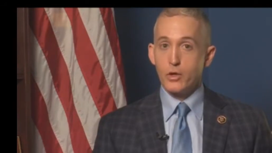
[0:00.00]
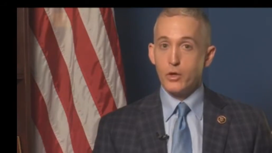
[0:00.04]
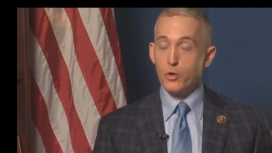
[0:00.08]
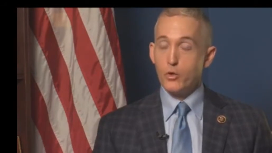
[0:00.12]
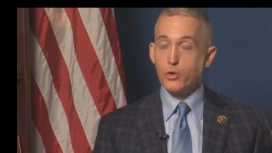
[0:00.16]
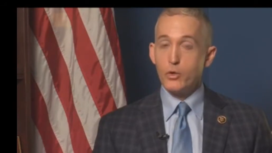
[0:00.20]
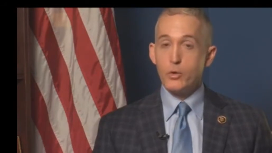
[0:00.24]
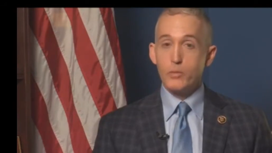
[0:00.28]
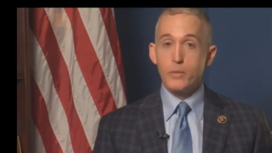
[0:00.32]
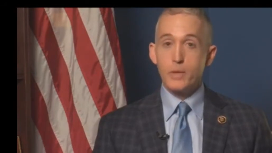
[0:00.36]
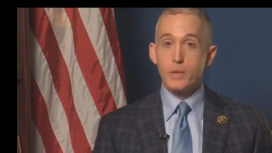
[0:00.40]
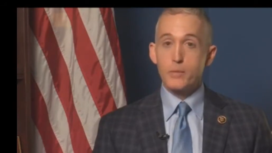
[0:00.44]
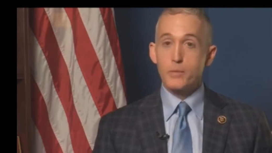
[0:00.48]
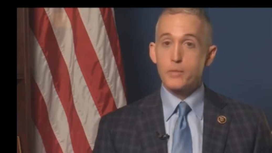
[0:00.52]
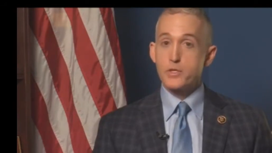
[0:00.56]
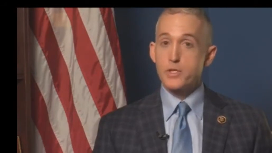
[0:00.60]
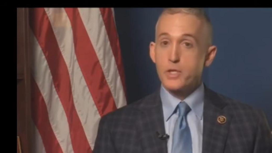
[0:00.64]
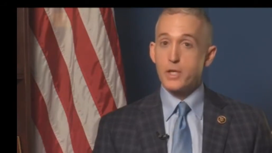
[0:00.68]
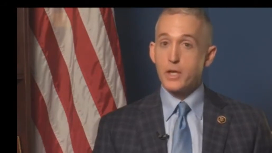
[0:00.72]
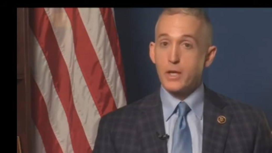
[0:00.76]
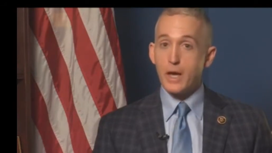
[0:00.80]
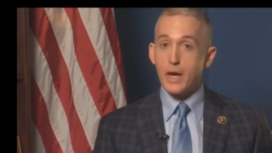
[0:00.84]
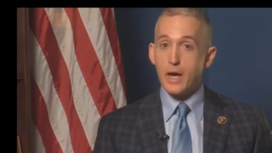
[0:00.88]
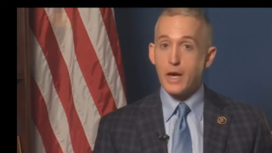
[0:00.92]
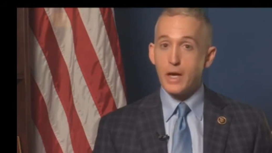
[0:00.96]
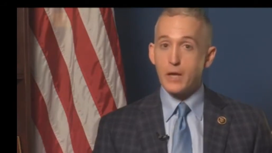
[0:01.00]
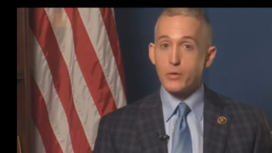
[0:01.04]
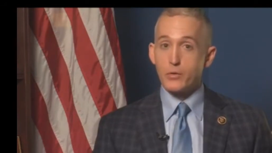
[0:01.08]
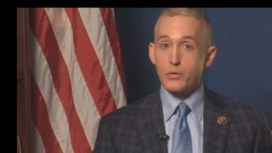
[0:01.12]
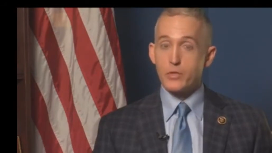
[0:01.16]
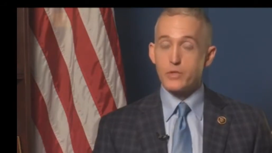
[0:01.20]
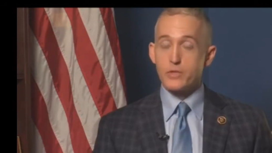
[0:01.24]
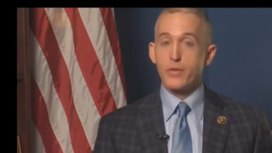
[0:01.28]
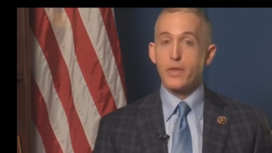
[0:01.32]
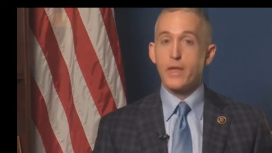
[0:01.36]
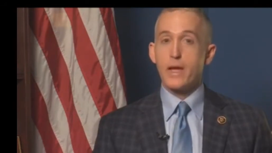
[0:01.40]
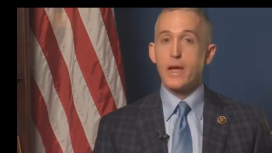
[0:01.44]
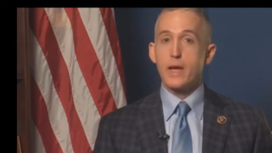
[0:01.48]
Who do members of
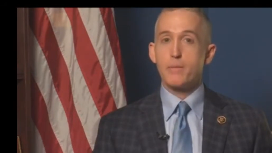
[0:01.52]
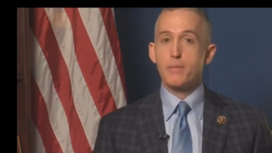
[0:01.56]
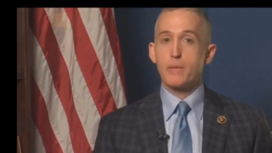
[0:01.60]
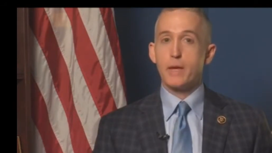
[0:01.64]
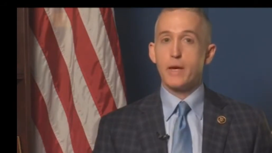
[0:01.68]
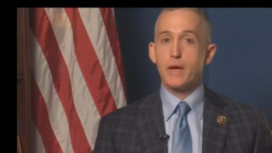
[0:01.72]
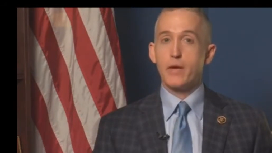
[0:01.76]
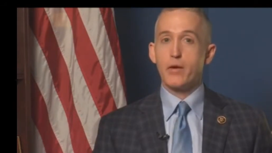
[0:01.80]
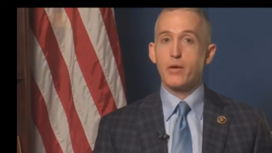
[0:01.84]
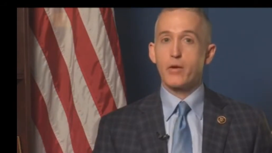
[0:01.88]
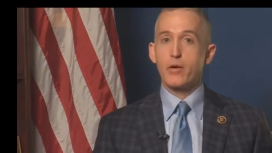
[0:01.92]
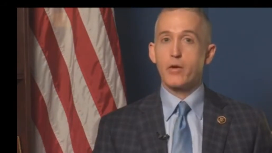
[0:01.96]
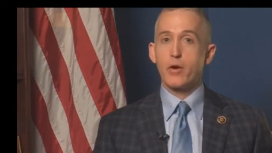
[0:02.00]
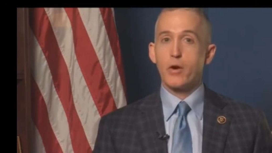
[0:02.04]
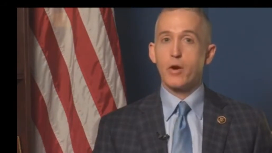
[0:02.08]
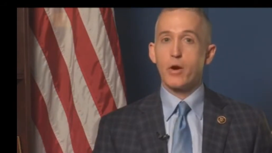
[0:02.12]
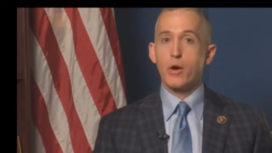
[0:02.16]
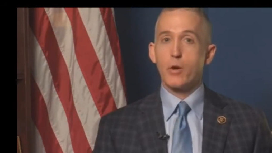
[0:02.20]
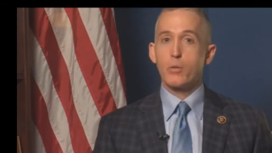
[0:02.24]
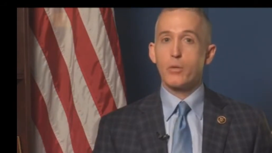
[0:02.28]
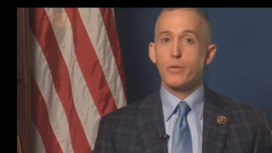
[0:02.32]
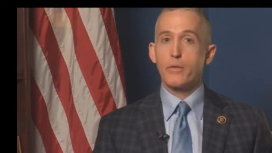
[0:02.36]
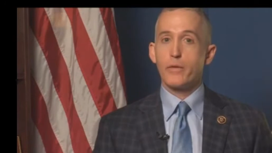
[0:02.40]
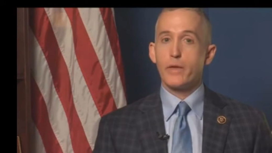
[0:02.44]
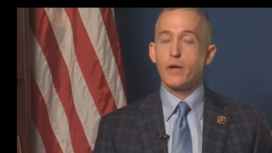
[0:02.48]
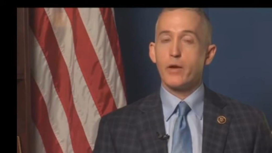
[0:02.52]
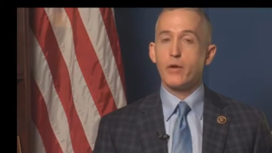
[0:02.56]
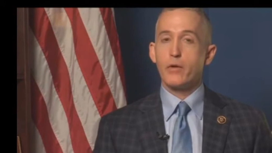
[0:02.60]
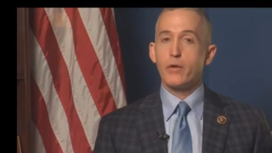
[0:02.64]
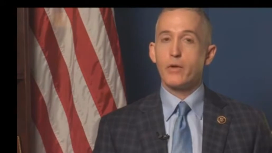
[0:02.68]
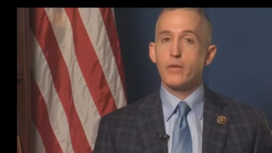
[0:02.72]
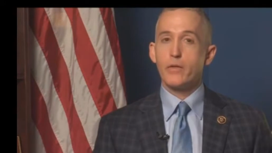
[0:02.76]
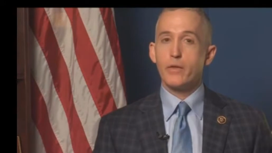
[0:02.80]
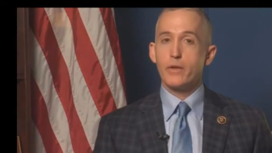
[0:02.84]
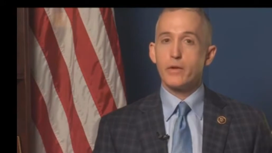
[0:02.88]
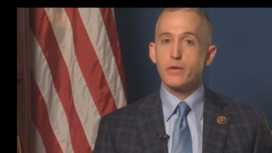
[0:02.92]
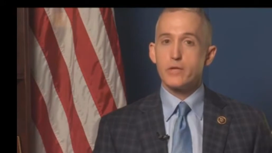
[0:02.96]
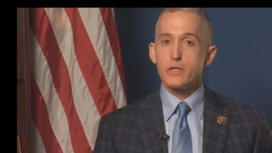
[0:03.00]
Congress, for that matter, call when they are
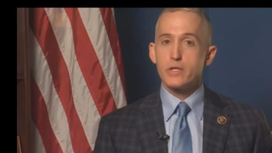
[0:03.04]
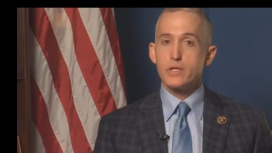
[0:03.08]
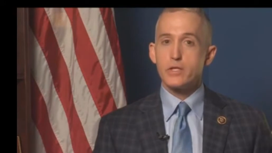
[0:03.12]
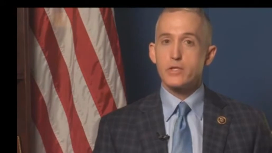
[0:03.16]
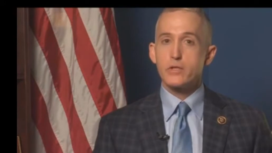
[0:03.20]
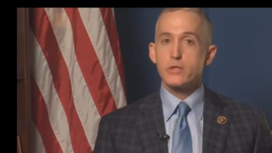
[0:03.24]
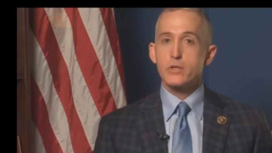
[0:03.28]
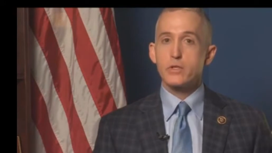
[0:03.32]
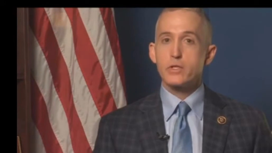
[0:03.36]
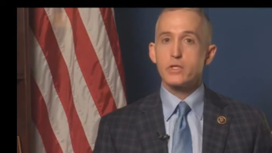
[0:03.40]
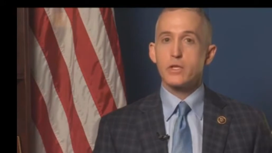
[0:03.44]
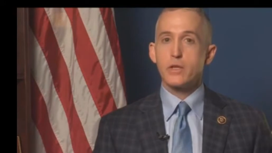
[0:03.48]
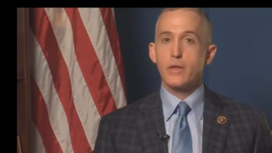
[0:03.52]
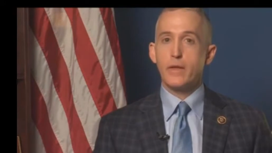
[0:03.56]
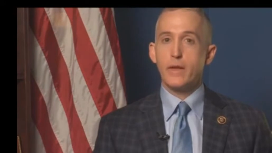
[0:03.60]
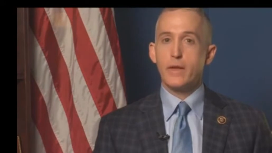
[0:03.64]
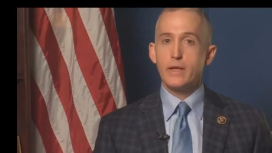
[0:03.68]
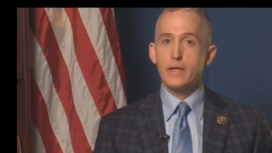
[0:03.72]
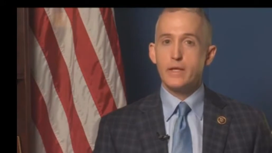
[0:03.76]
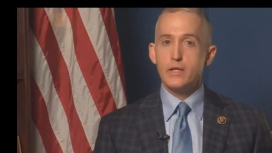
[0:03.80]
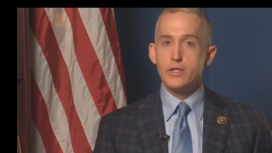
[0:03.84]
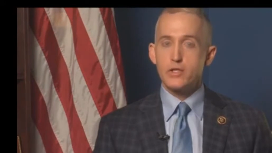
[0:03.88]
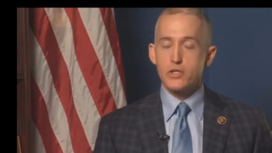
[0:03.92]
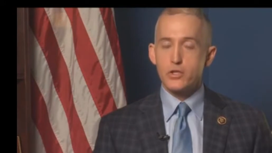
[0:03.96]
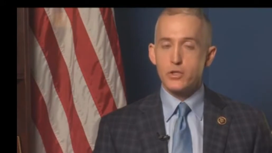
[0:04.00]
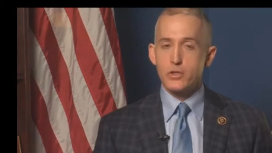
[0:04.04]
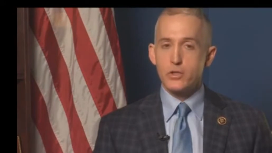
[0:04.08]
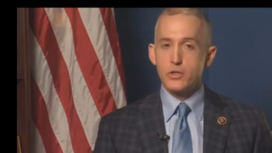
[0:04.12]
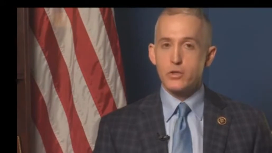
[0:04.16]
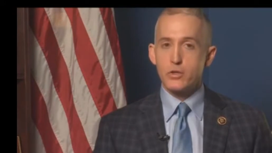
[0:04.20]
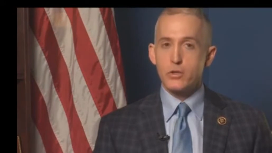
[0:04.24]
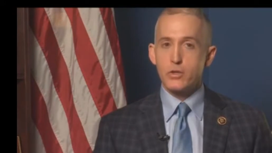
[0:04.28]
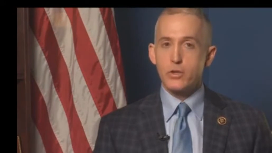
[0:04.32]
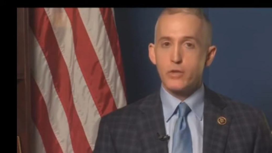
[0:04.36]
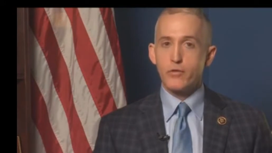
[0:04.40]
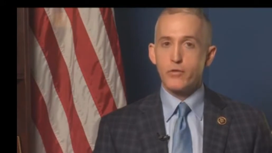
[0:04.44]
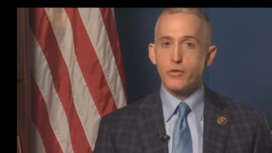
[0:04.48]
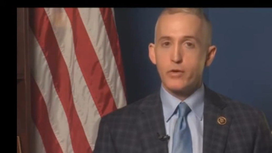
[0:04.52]
in their districts and they need
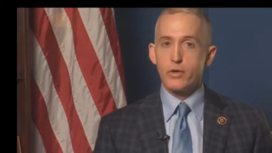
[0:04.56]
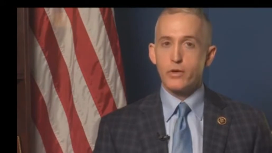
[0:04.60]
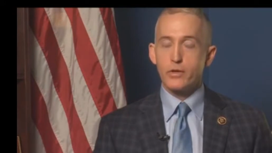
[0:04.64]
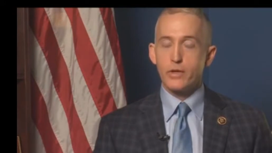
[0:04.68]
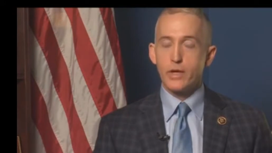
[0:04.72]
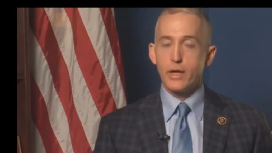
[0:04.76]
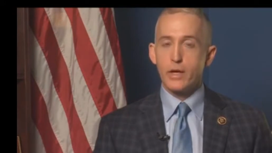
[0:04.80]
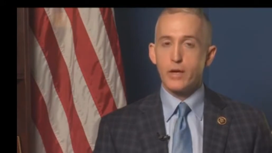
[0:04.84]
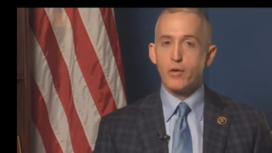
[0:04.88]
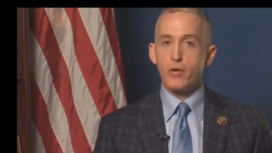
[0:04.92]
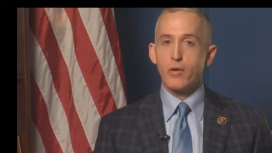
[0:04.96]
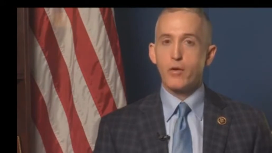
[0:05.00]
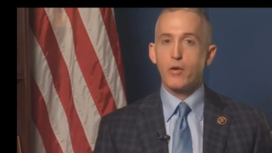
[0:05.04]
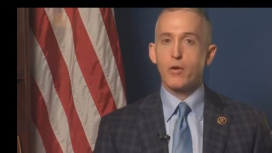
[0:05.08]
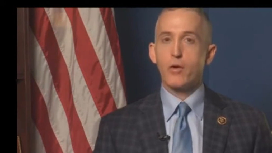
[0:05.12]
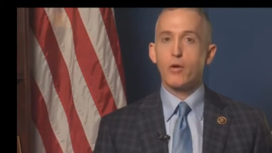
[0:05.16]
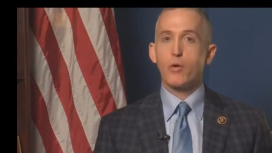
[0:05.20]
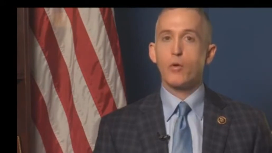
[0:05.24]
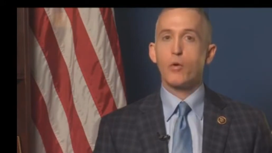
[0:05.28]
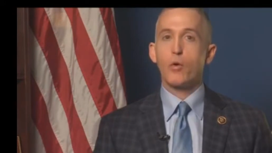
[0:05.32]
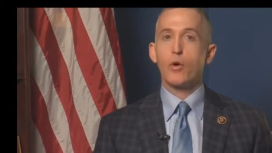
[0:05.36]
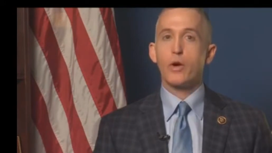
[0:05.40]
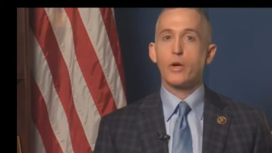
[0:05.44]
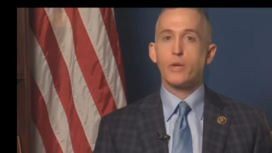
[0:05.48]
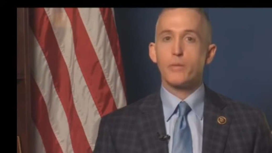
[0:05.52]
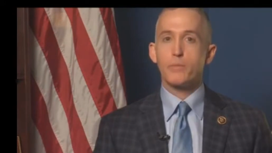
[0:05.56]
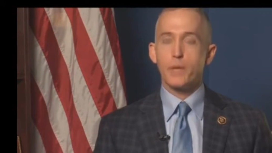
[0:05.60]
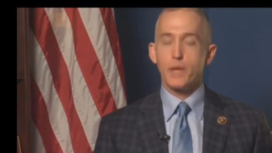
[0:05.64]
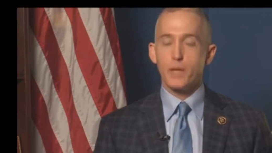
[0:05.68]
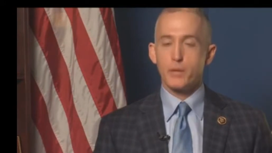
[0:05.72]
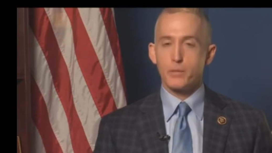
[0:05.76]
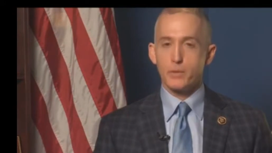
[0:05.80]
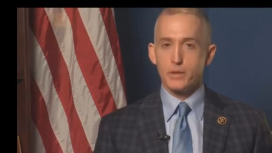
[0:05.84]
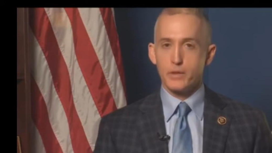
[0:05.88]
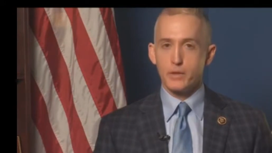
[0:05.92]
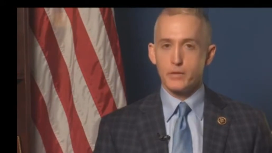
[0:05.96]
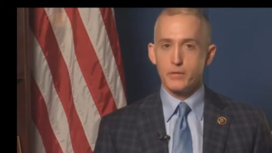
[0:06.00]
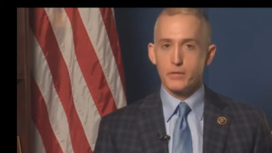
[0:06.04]
security for a town hall or a
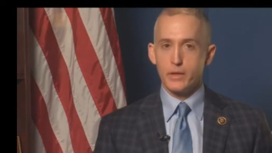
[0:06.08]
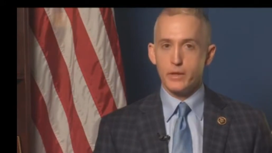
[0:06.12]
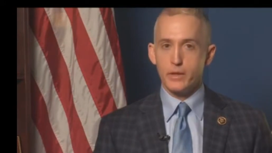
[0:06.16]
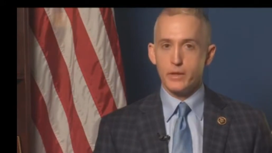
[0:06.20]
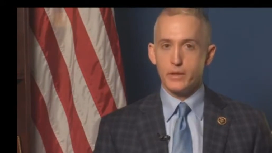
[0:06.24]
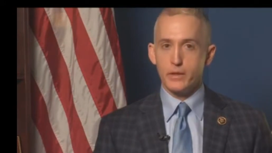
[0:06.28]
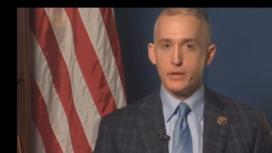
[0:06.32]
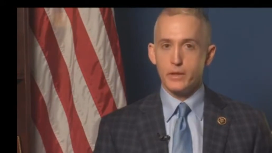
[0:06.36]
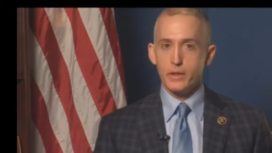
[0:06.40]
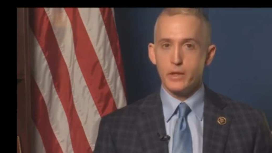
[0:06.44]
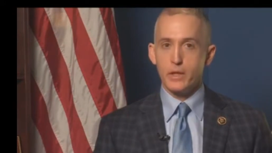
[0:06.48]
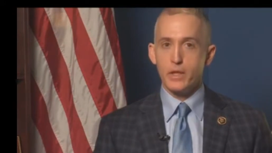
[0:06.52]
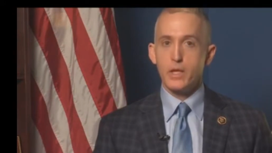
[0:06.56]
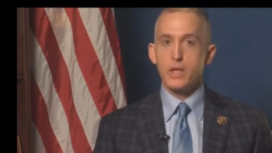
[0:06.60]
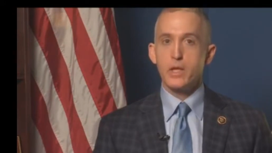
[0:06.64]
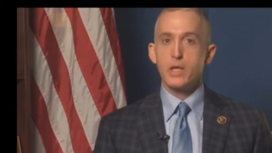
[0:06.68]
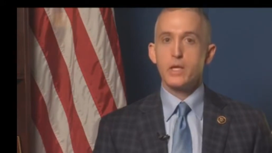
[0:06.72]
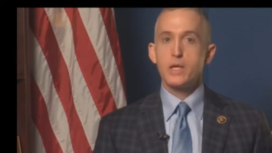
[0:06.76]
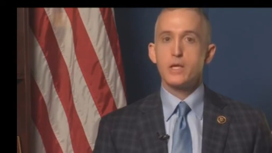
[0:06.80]
public event?